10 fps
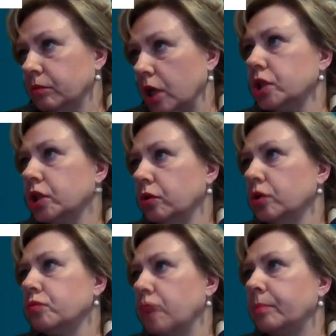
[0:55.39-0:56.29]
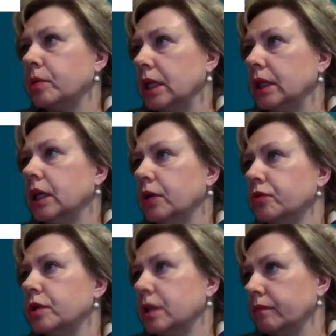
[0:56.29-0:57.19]
Prosecutors represent the
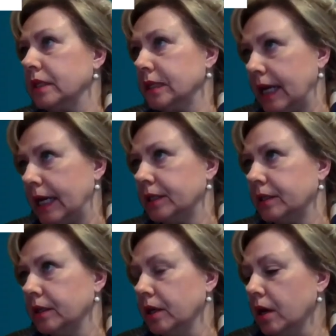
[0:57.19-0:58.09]
interest of the state.